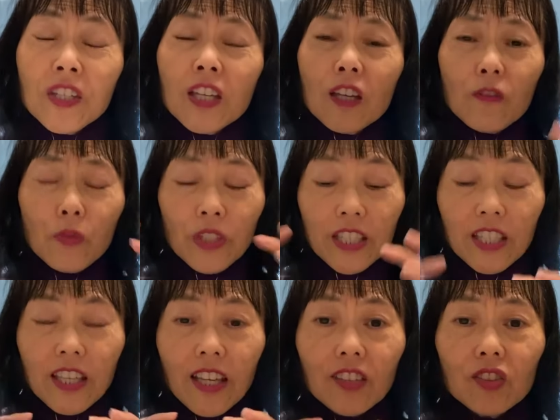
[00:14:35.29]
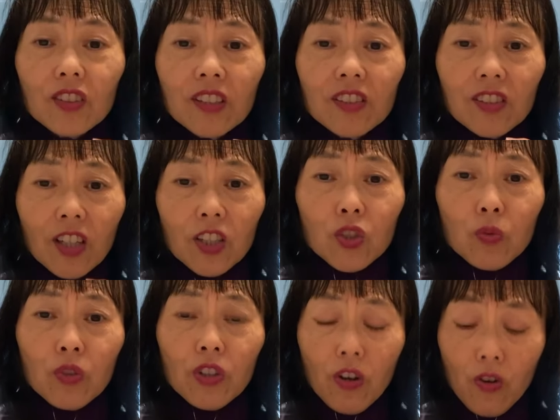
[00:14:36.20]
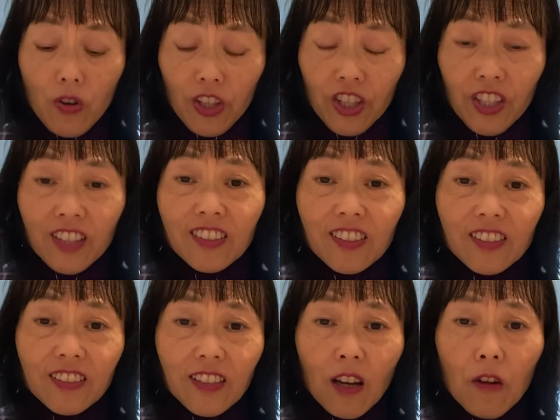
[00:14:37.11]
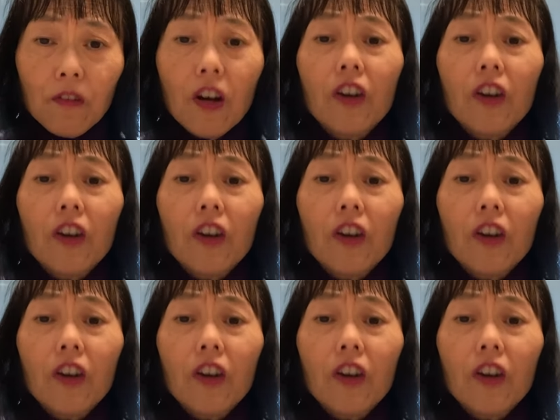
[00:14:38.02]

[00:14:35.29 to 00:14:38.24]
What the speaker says: If we can get in touch with our authentic self,